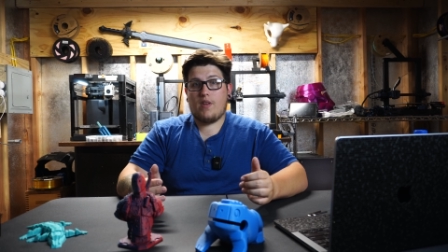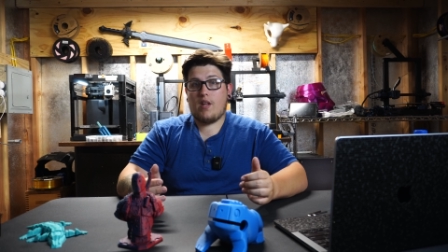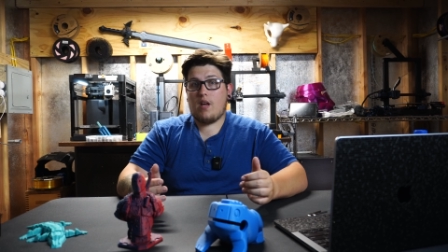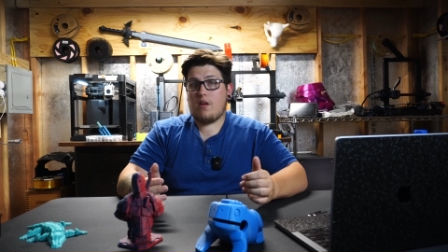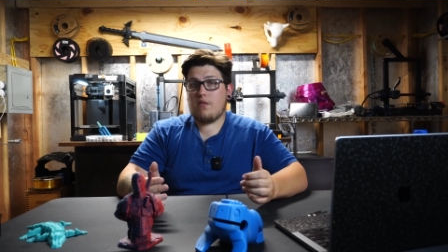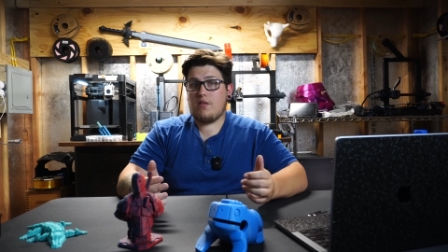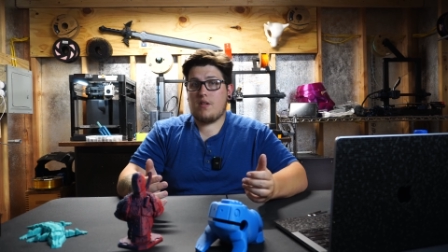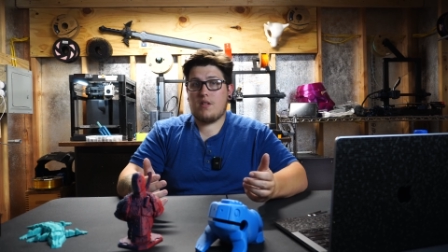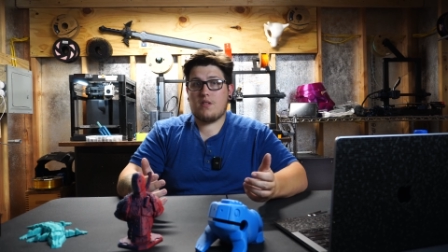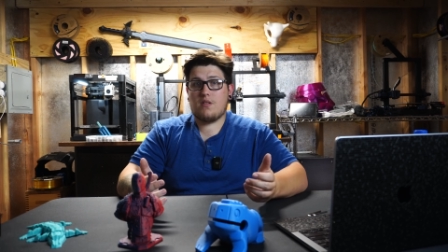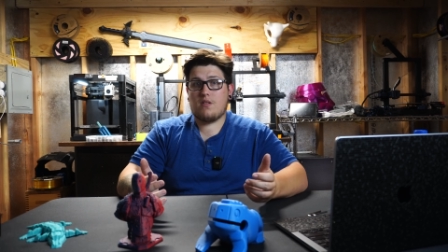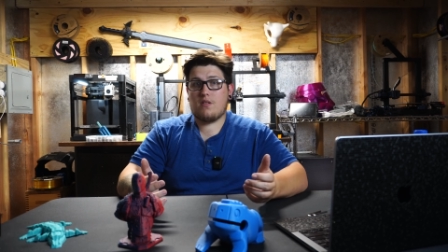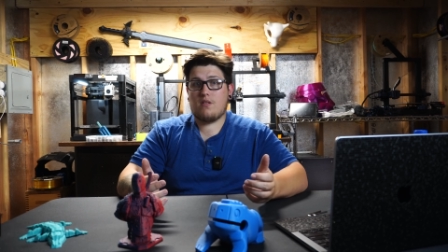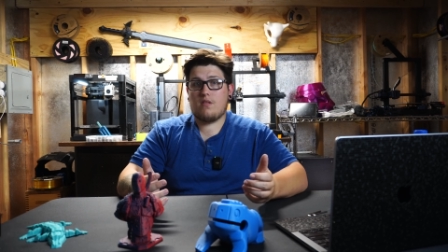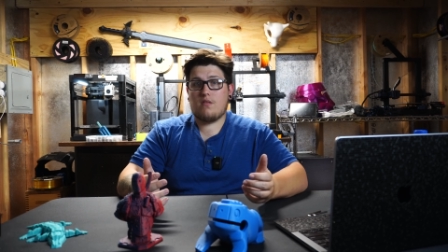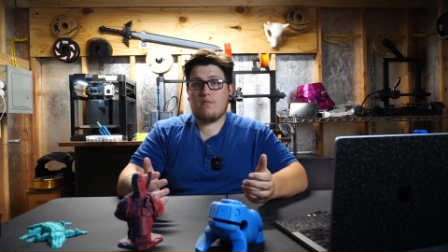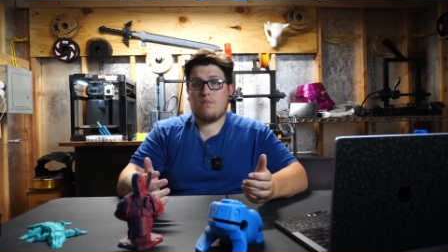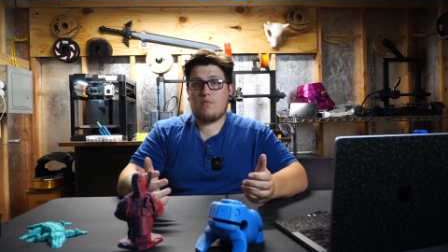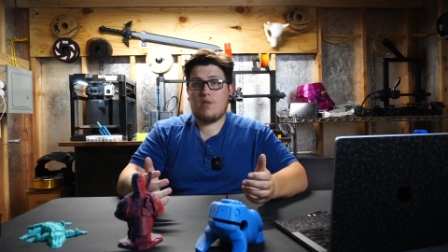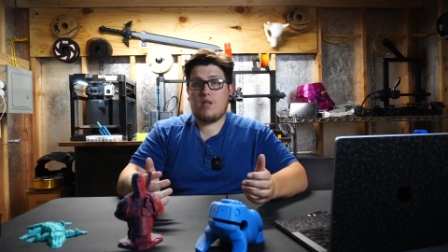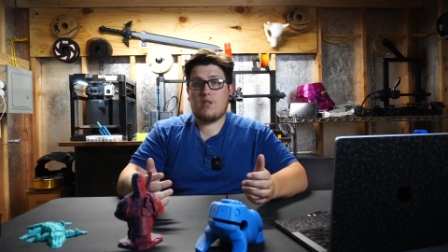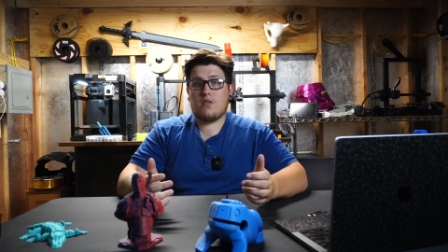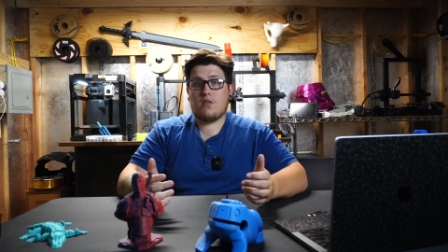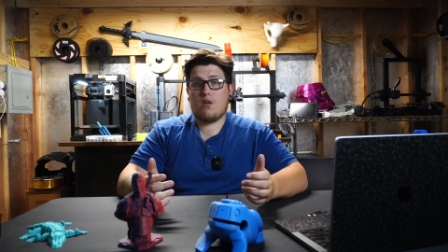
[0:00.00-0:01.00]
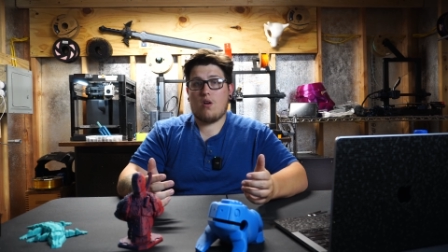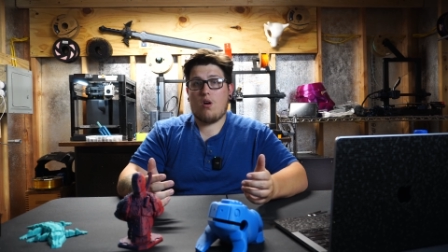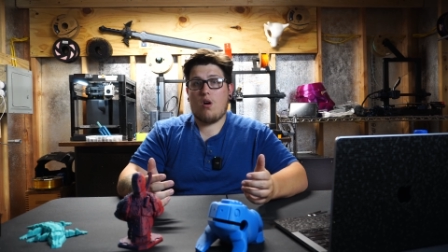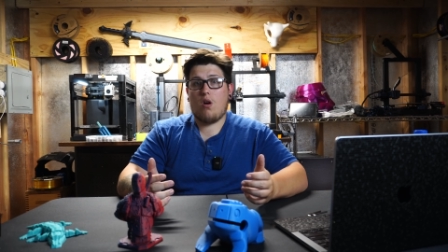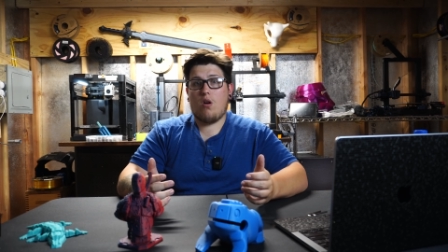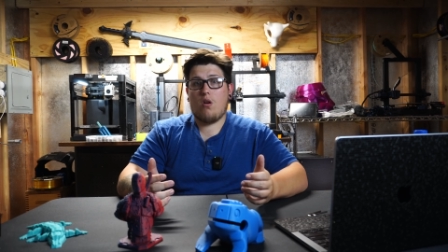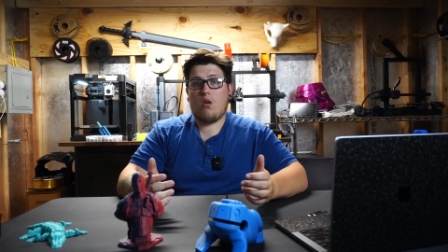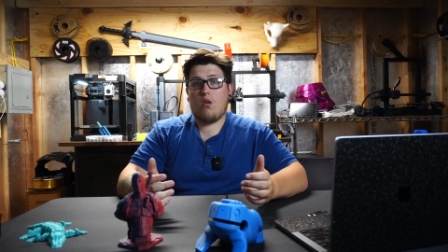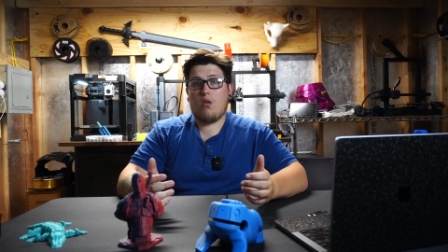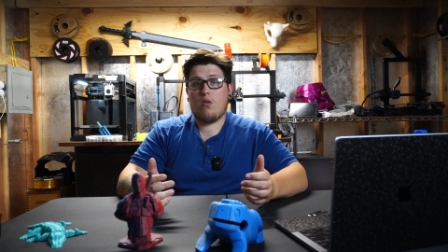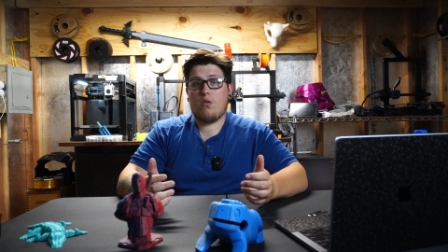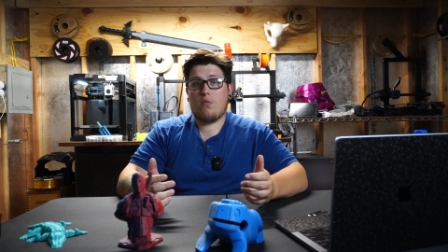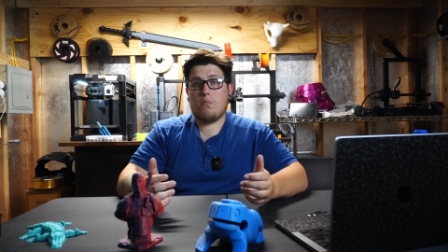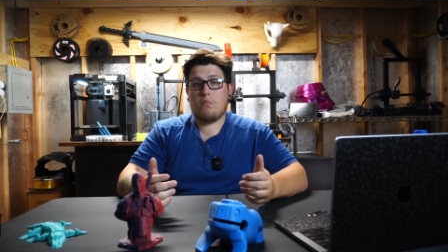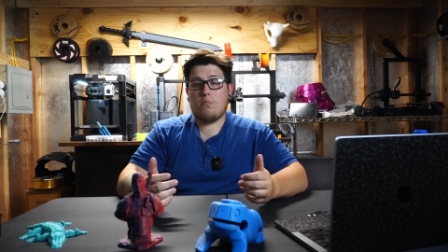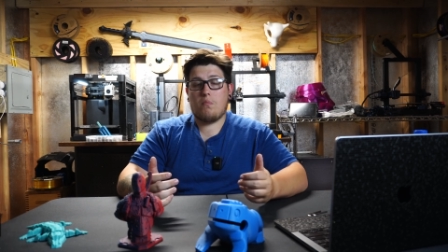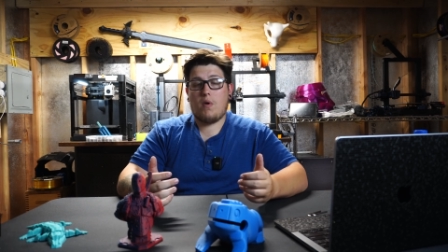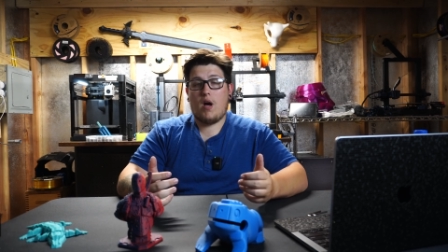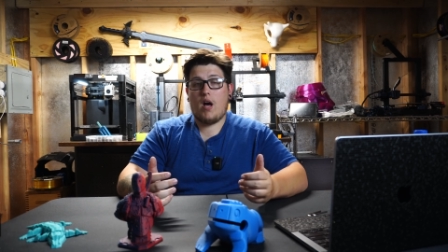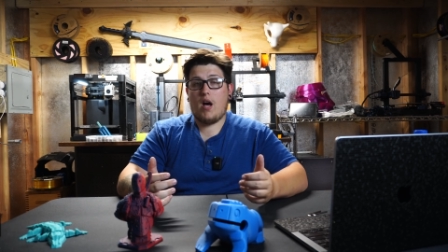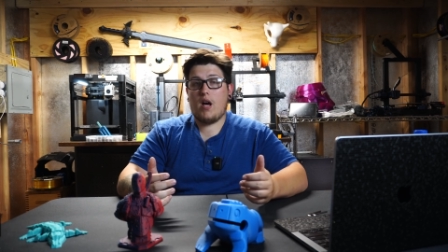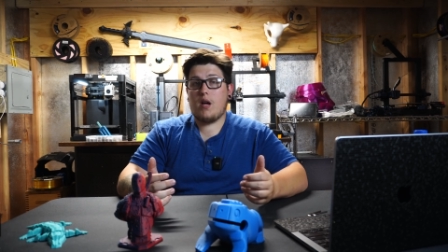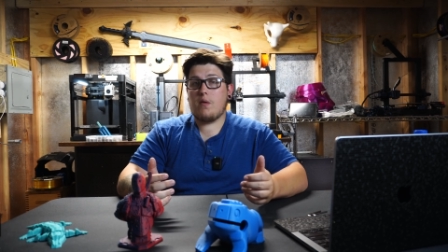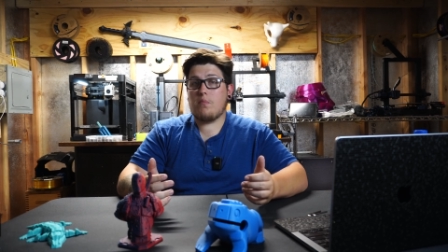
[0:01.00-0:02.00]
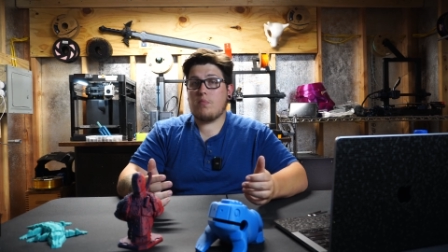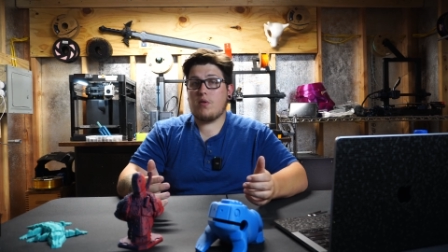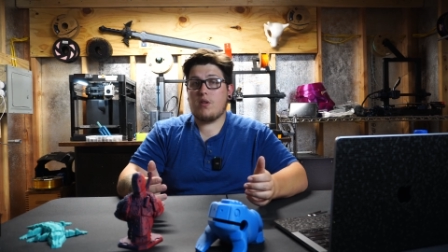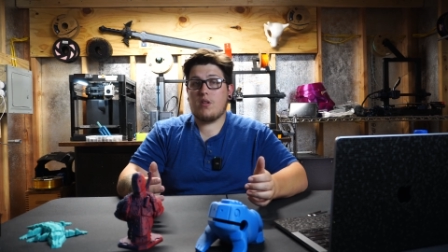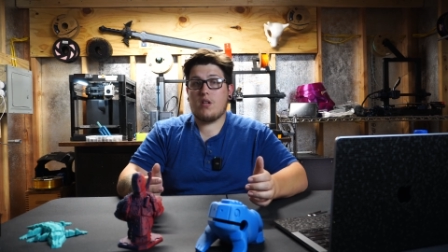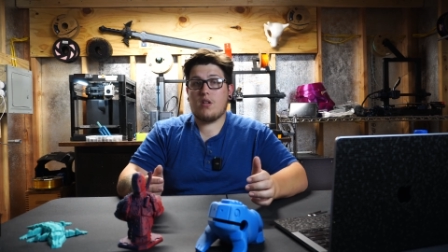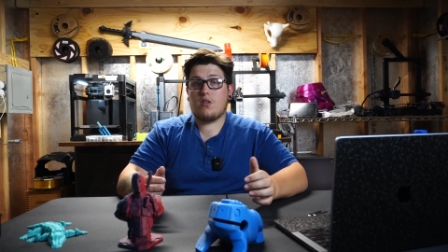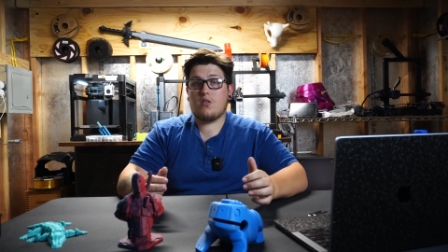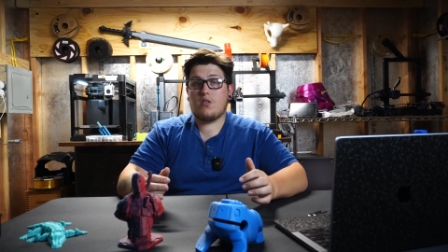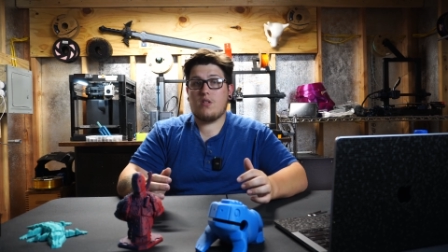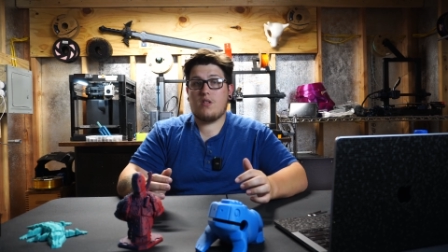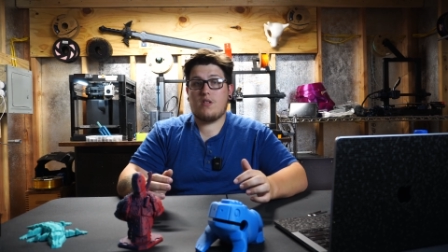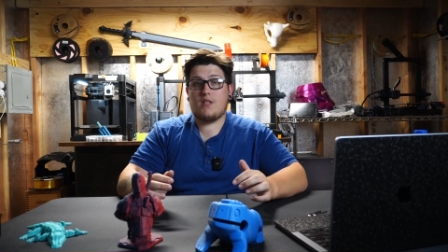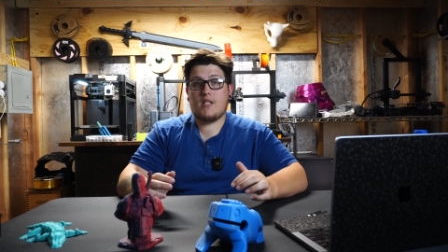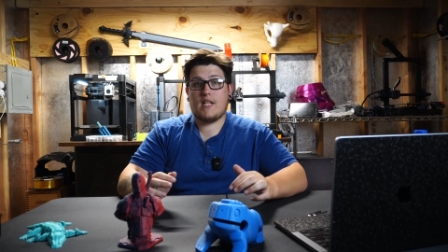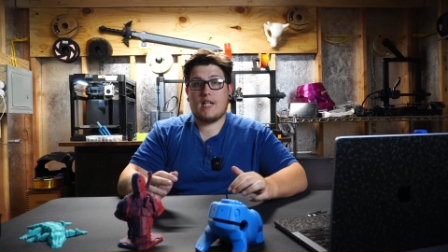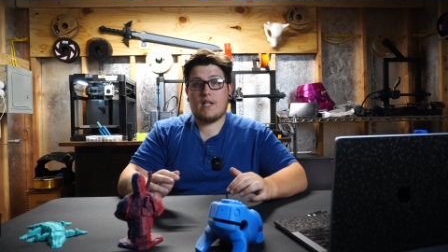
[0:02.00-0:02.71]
Now these are, these are all my predictions.